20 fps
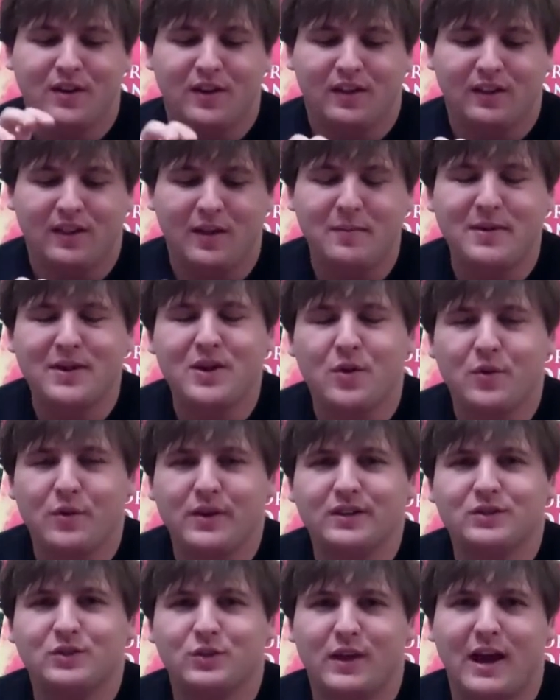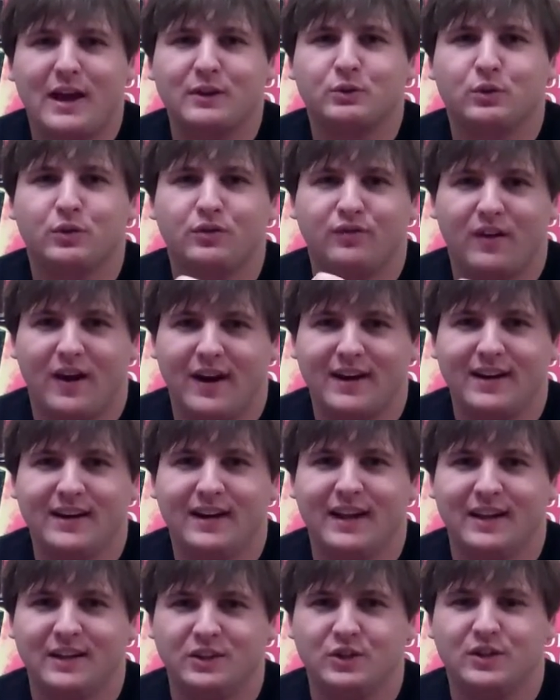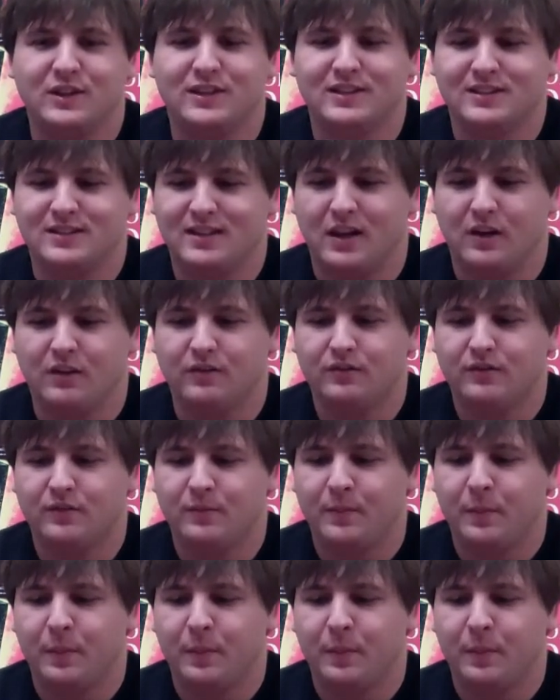let me go into the actual fighting engine itself.